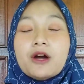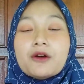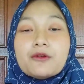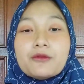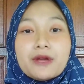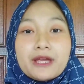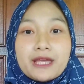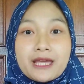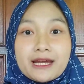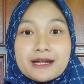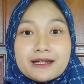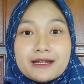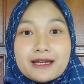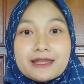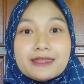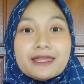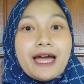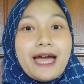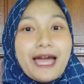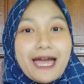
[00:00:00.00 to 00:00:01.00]
regarded
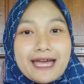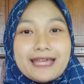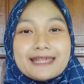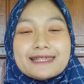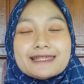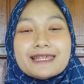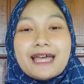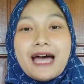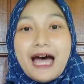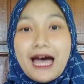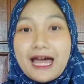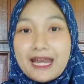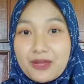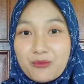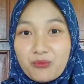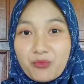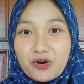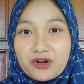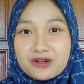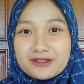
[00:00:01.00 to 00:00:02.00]
as
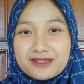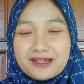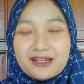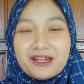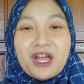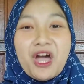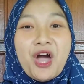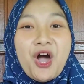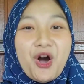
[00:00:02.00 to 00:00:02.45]
unimportant.